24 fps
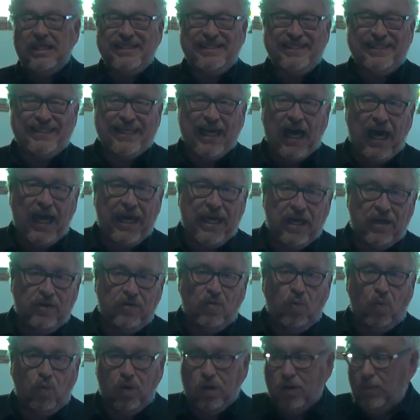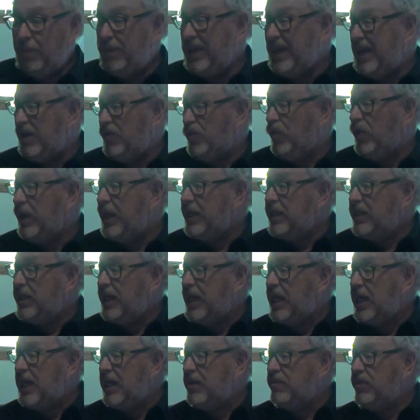Zion will be
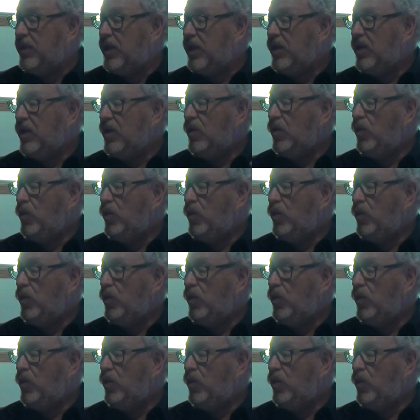redeemed